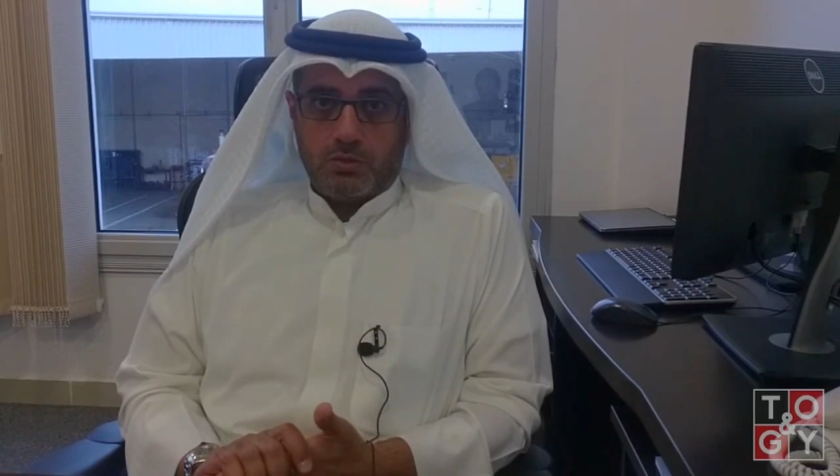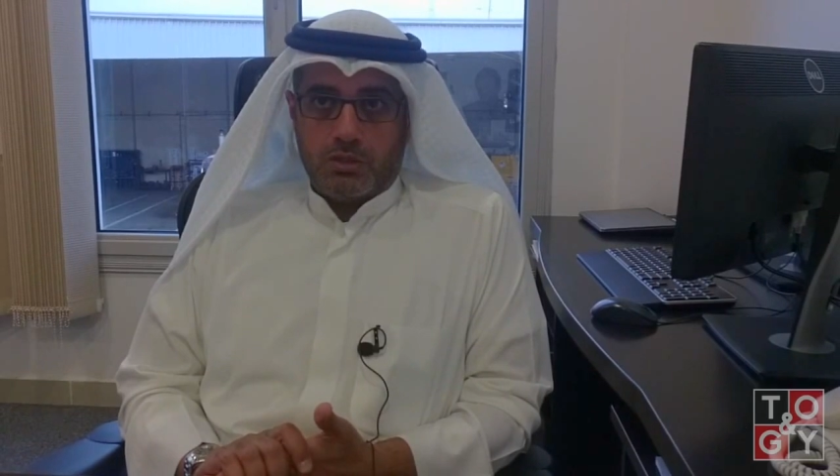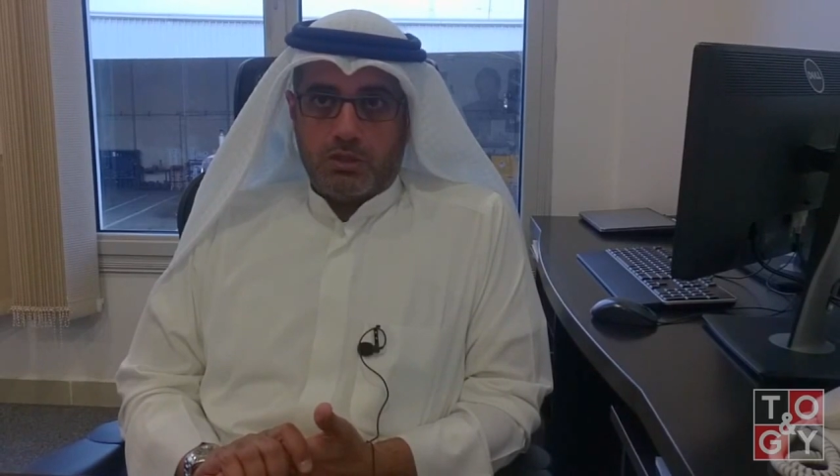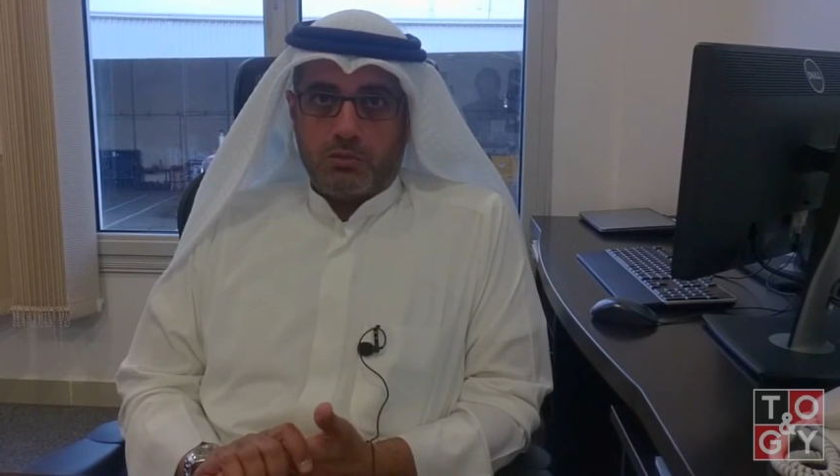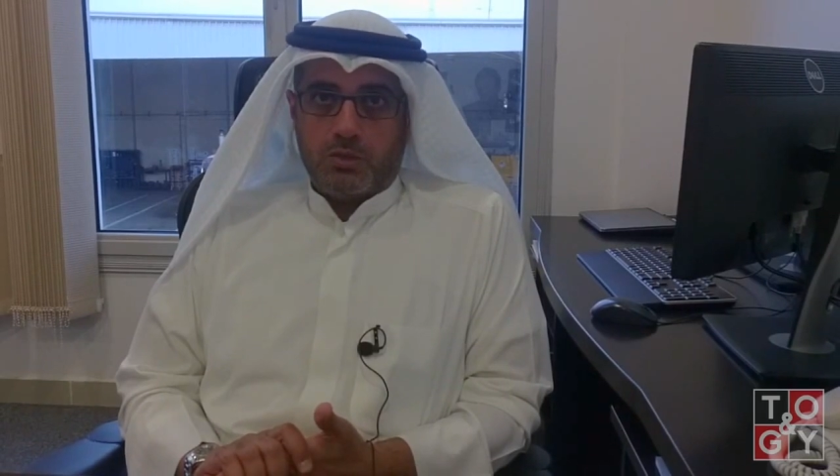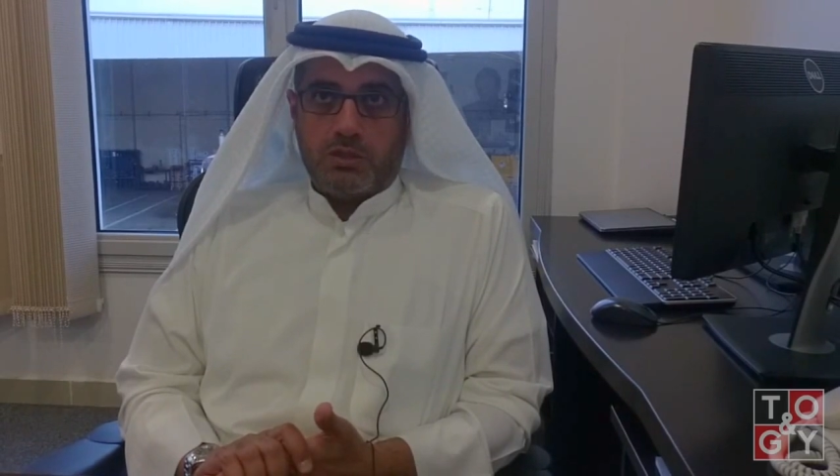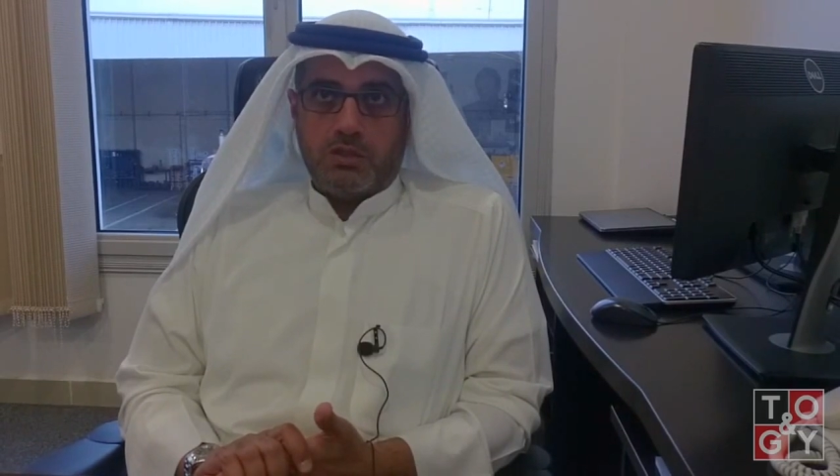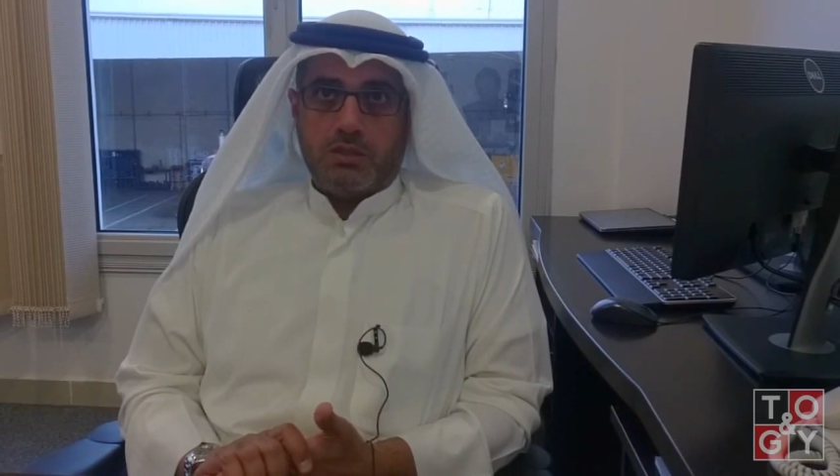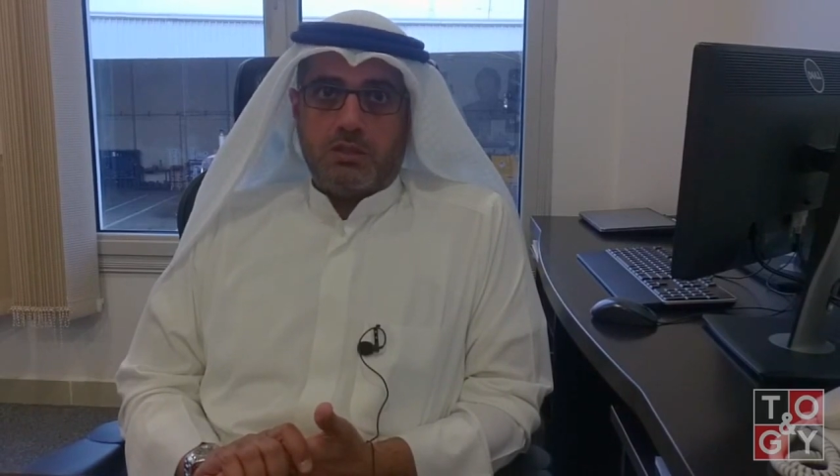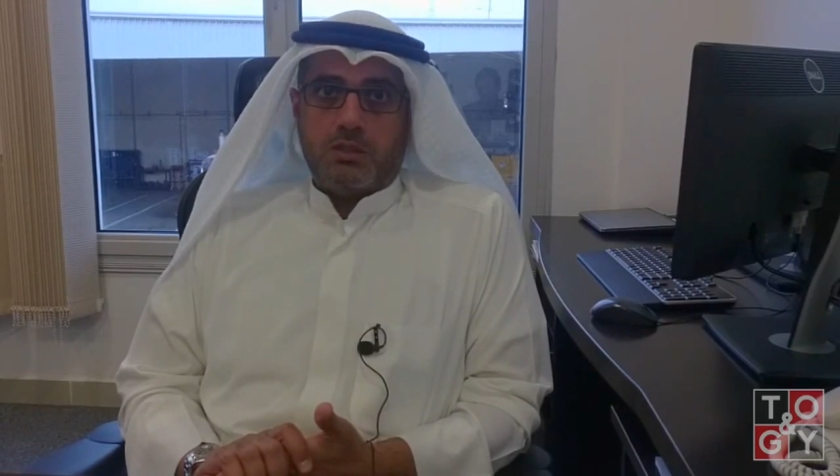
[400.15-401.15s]
with
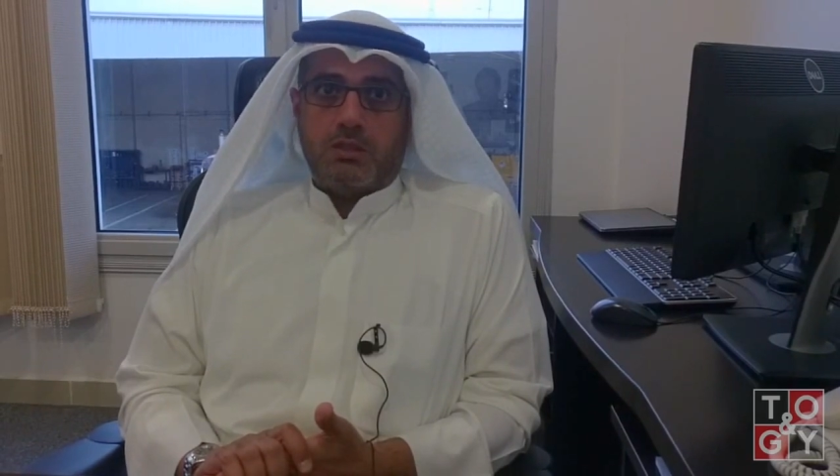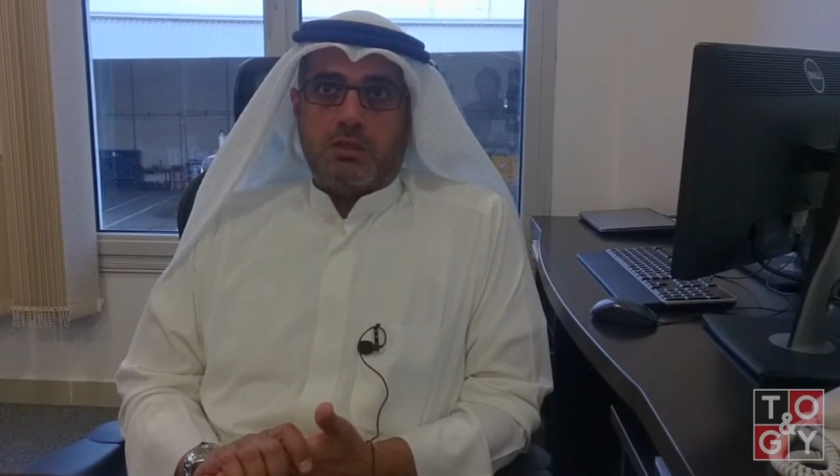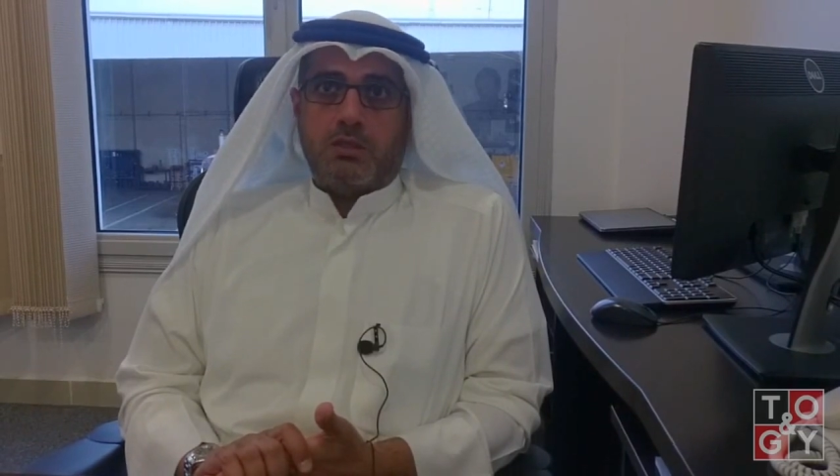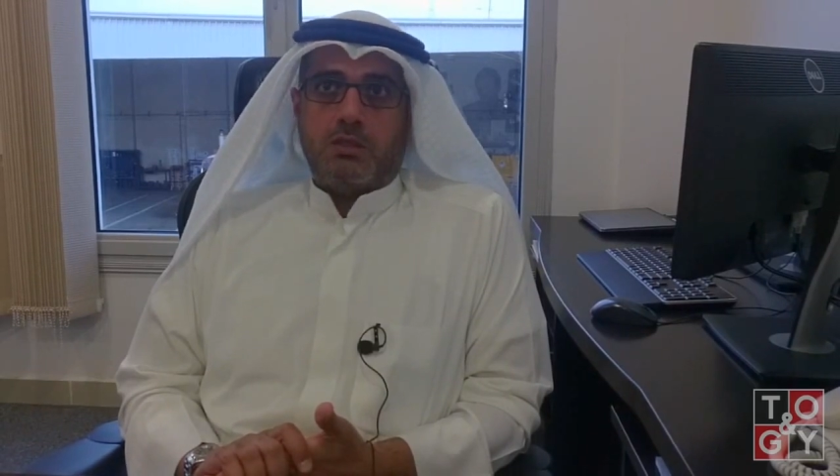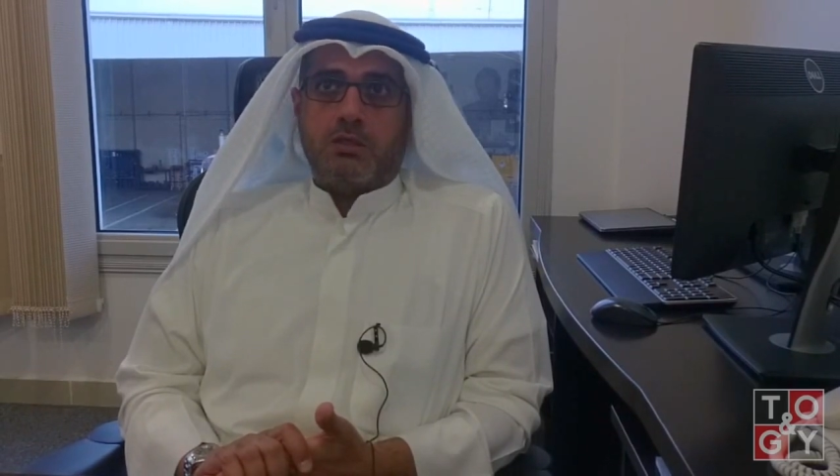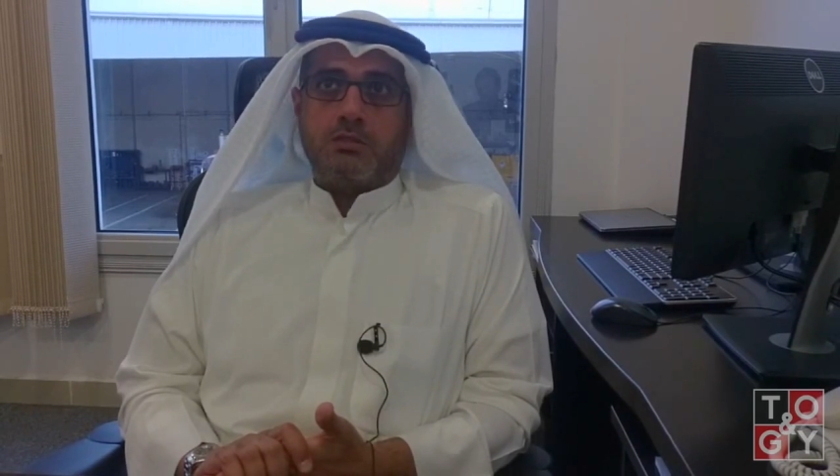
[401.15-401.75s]
the